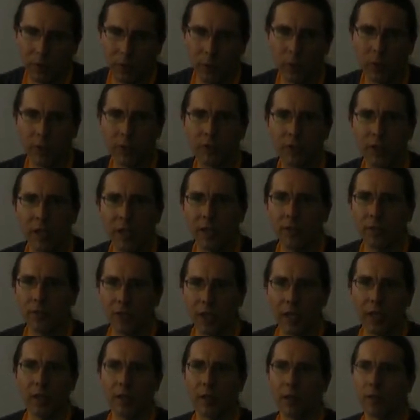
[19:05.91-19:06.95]
you can take
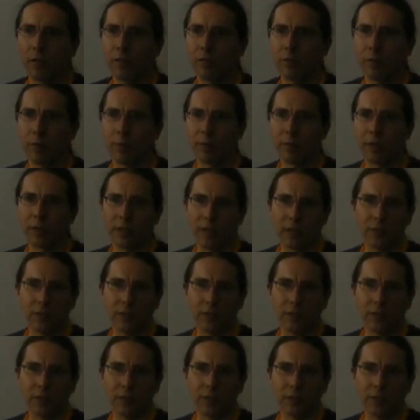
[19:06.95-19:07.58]
data from the